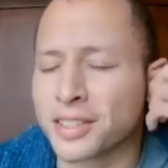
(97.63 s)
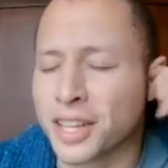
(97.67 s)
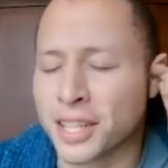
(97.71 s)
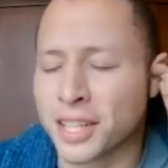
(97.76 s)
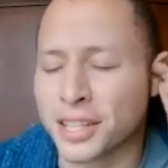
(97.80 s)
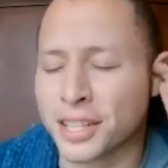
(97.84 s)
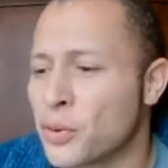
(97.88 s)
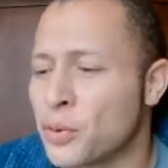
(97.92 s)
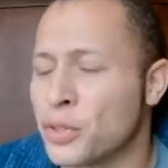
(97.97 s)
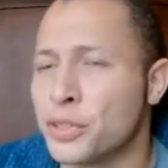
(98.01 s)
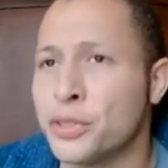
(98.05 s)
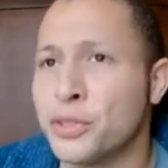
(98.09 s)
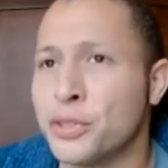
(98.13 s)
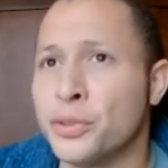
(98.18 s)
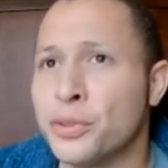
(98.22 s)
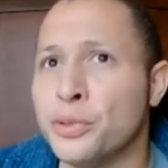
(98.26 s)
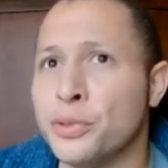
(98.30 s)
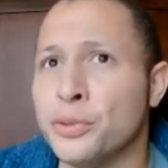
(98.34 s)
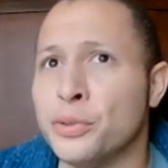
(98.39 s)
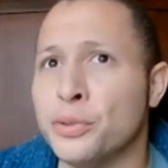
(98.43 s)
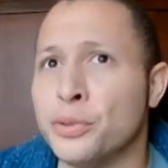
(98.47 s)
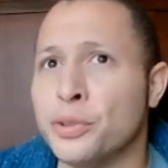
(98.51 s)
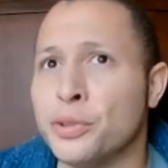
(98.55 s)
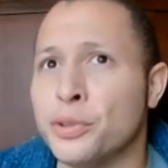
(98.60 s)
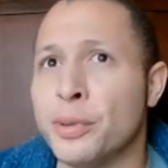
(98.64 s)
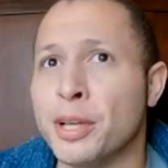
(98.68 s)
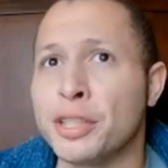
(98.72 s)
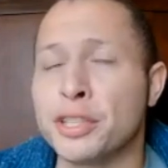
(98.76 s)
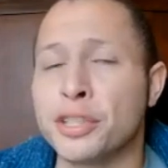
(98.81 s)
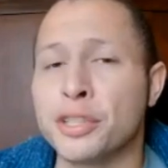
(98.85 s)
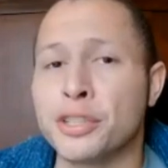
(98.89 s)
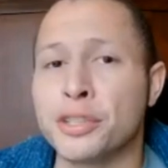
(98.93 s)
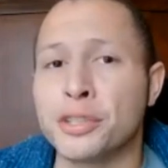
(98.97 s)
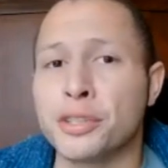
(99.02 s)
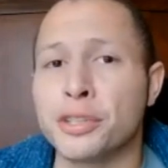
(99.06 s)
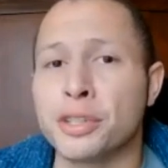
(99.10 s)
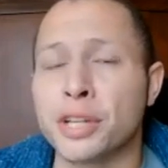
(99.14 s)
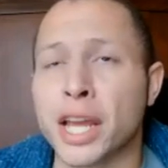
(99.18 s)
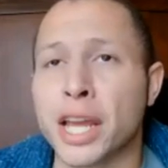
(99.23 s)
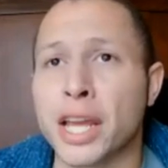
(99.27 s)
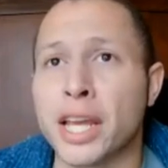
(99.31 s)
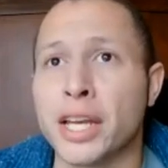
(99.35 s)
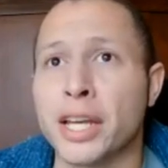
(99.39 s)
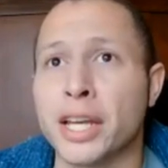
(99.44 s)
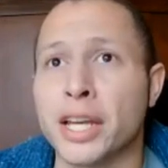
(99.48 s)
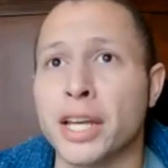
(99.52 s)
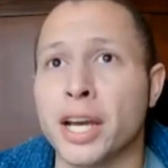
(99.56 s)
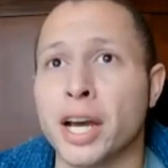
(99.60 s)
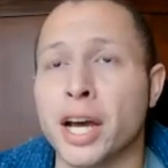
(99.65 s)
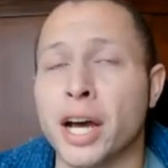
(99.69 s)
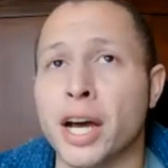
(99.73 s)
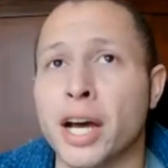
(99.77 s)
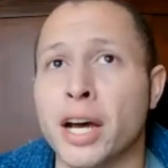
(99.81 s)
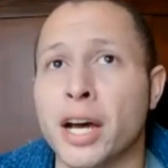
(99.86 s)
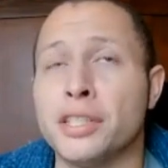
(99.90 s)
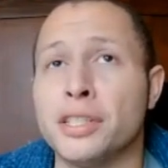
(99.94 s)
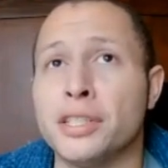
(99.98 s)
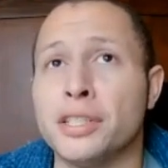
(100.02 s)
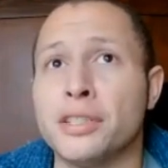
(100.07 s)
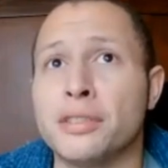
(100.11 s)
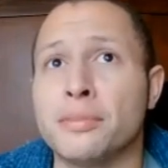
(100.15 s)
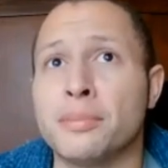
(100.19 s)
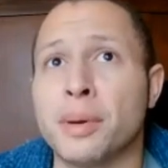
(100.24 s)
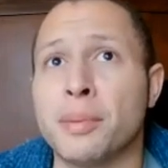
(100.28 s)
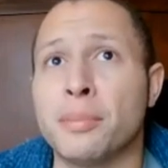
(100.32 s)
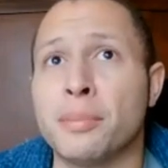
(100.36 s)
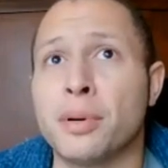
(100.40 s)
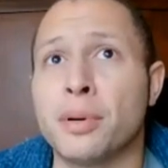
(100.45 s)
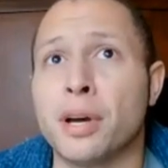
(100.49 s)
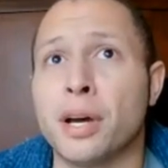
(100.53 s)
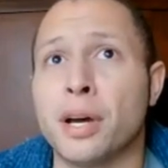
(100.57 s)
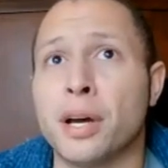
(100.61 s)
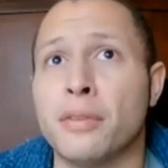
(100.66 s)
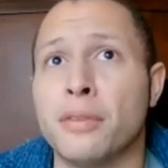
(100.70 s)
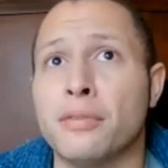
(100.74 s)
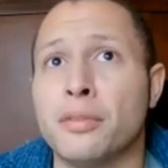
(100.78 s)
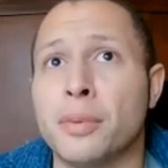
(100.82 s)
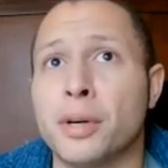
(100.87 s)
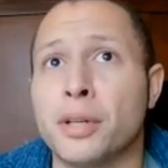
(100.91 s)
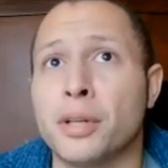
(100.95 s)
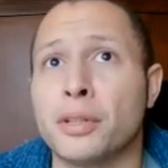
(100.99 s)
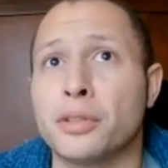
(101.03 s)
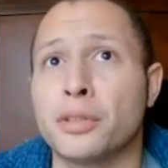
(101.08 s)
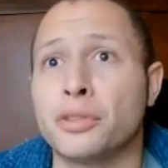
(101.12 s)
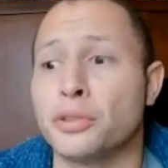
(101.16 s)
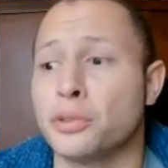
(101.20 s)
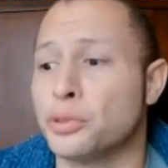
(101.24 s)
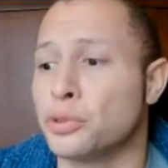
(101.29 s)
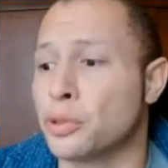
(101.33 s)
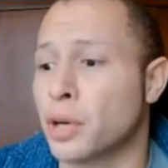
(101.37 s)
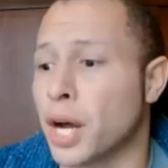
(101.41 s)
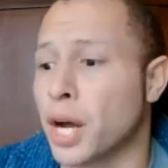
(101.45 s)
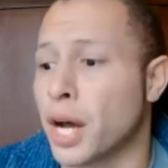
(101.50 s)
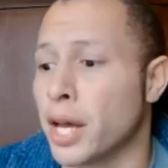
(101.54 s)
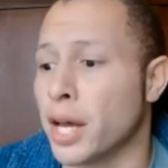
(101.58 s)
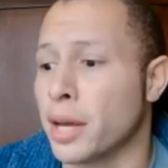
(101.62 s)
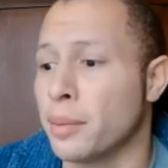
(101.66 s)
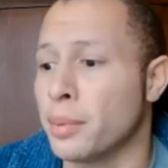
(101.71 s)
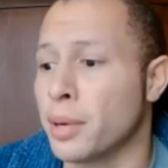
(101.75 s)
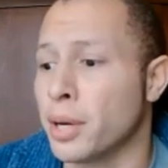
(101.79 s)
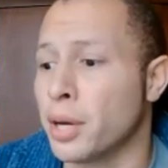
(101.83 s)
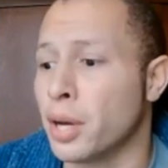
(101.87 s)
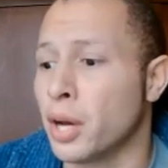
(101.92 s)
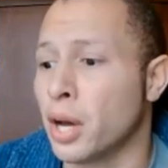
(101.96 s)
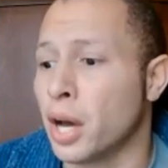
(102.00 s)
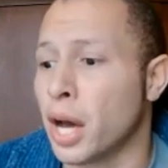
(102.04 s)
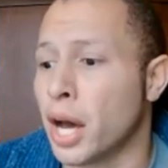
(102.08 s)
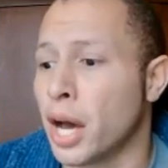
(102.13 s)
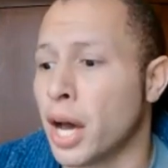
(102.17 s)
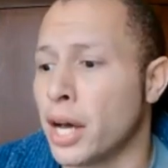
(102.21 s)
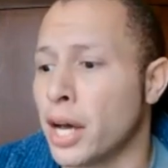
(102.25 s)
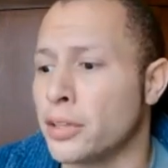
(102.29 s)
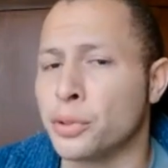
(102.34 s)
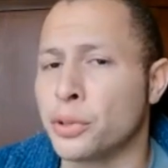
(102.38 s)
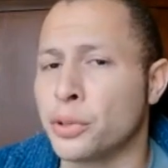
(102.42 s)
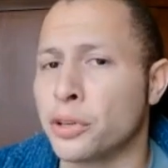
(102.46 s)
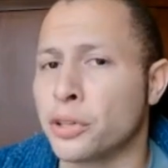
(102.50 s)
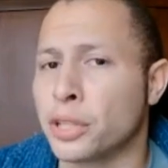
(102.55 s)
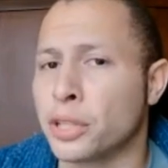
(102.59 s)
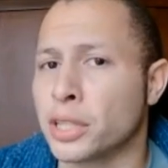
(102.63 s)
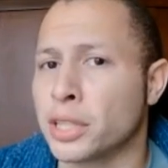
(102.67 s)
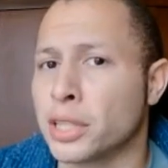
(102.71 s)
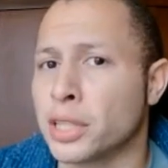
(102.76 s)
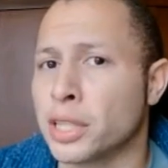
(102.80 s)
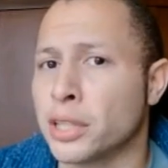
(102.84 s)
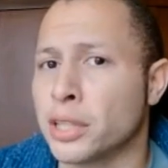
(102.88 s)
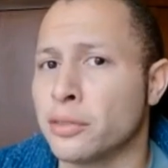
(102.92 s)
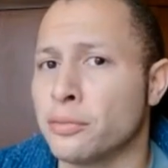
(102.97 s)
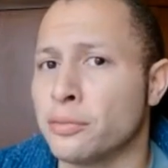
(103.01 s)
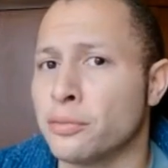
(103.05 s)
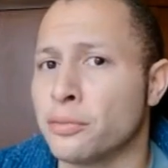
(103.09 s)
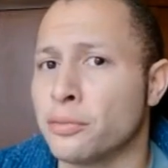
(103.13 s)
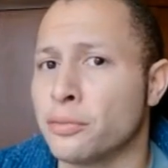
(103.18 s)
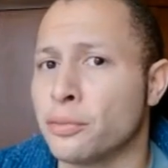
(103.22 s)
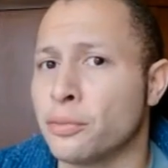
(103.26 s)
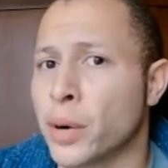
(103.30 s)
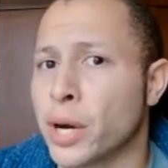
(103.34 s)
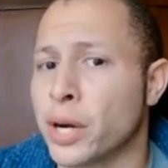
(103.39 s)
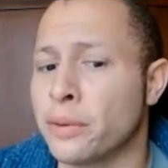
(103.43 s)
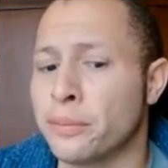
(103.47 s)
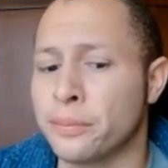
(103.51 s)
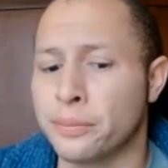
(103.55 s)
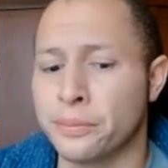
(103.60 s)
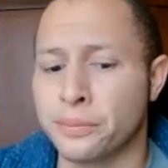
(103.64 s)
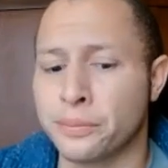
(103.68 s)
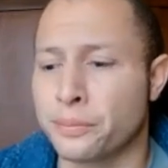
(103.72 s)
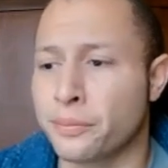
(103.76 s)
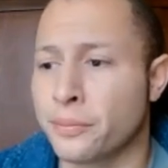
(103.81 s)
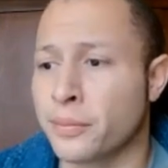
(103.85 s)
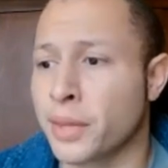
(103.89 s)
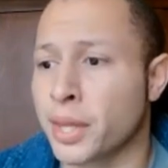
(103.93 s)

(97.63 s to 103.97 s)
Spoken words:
So you mentioned you're a Indigenous member of the Muckleshoot tribe. You currently live where?